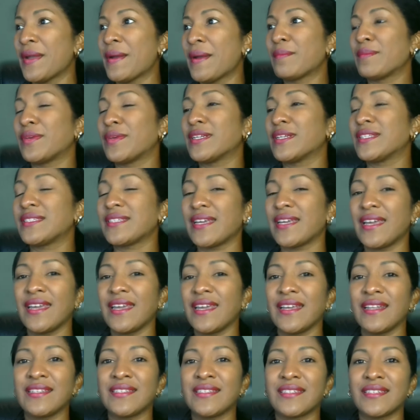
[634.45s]
But
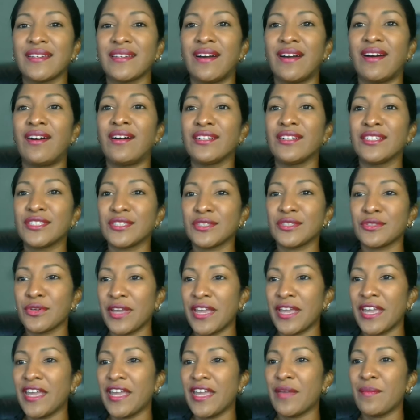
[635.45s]
it also
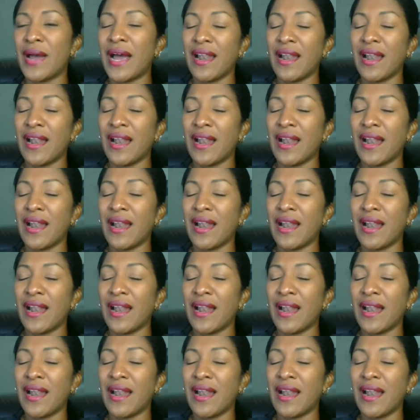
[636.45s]
came